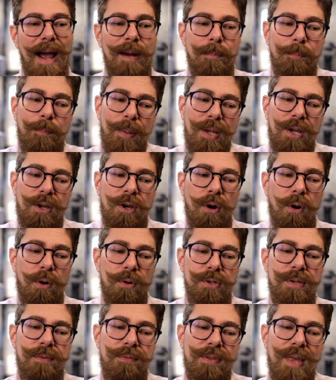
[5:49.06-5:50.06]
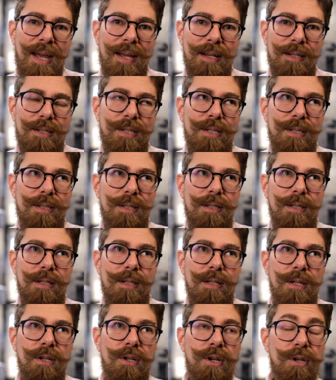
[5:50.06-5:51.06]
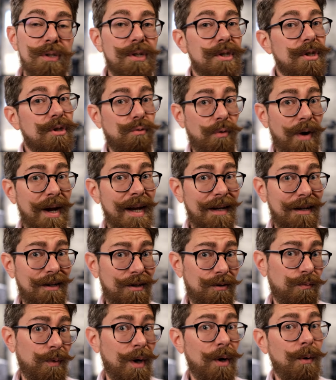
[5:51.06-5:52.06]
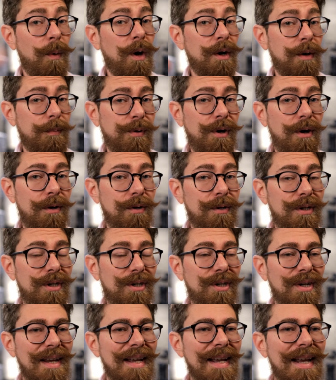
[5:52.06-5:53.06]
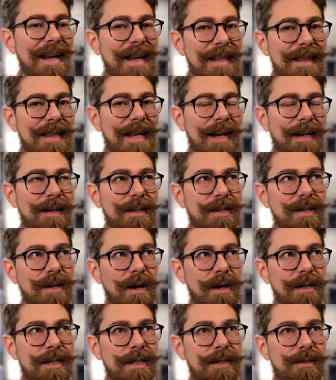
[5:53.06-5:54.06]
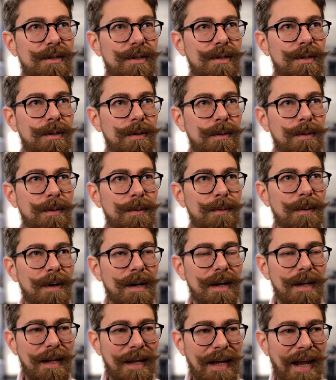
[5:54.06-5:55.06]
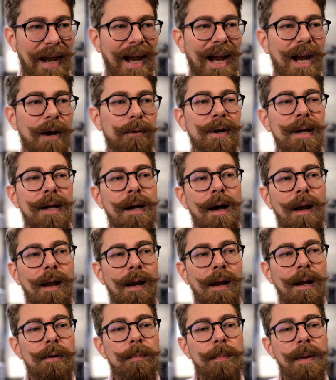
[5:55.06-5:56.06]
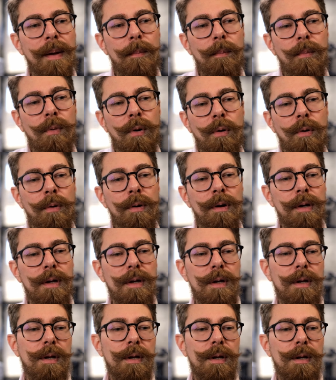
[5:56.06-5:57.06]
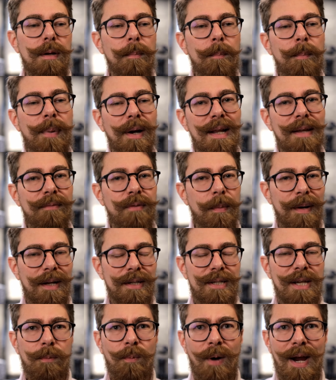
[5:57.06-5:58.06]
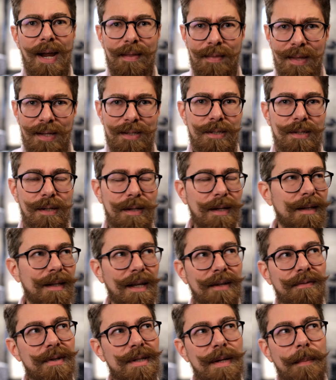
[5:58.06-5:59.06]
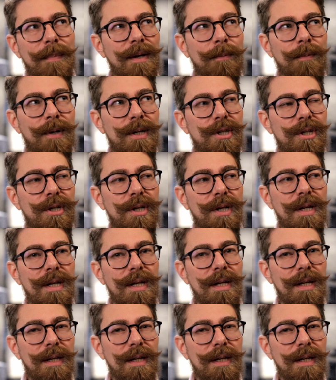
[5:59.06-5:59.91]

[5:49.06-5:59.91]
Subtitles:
And because of that constrained real world approach, it then started to carry a little bit more believability and weight. And that's for something which